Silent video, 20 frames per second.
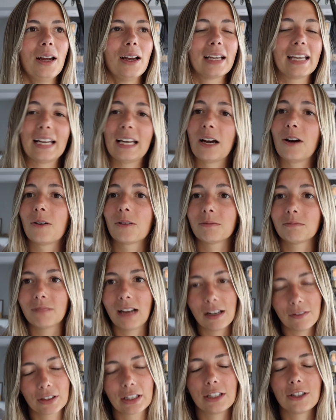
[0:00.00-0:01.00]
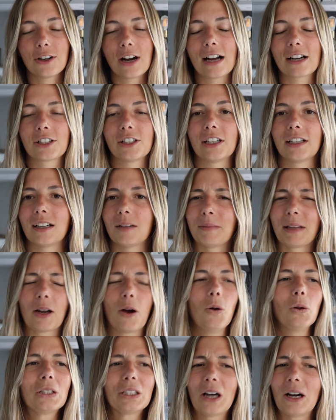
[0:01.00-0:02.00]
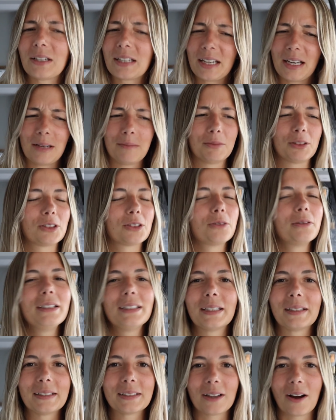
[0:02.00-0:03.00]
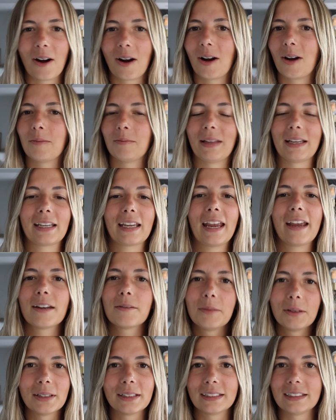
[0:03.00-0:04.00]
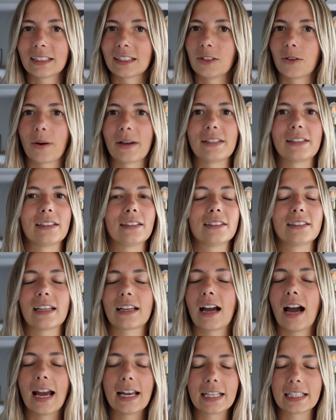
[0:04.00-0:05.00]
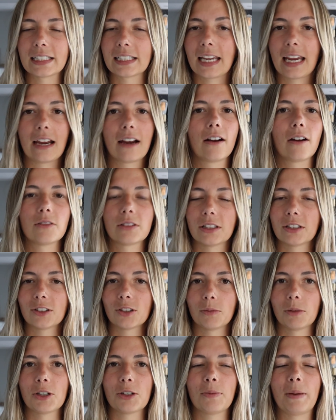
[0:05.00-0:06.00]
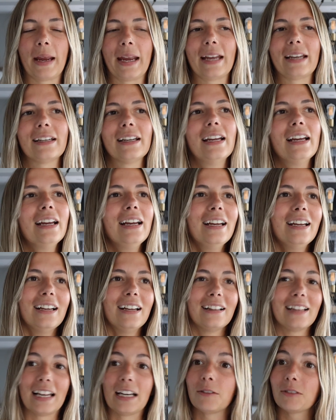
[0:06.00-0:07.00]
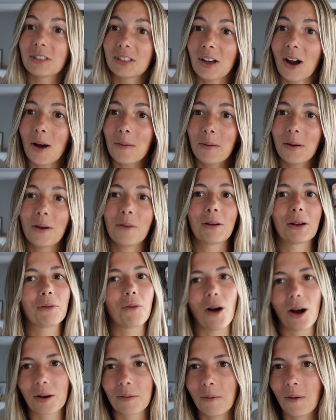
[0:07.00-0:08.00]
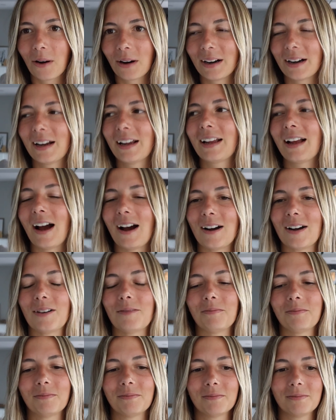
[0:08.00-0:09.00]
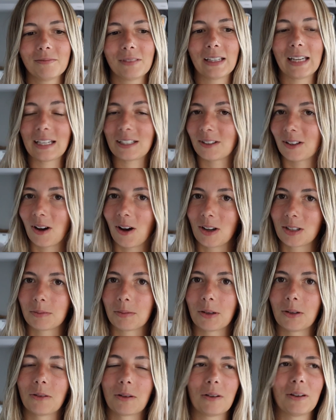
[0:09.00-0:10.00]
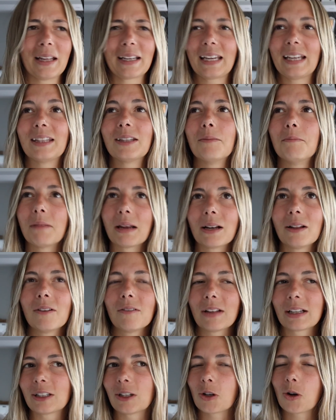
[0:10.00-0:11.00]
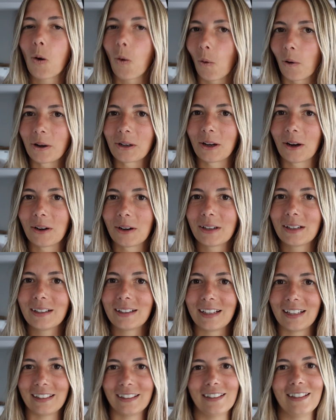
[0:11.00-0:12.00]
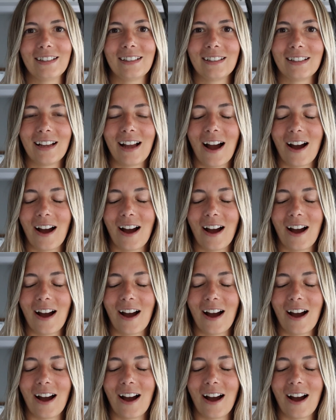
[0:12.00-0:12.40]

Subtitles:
get out. I have a contraction. I'm like holding onto him, squeezing his arm, like animalistic noises. Like I didn't care. I was in so much pain. Then it would stop. We'd walk more, get to the hospital. We were like in the middle of like the courtyard in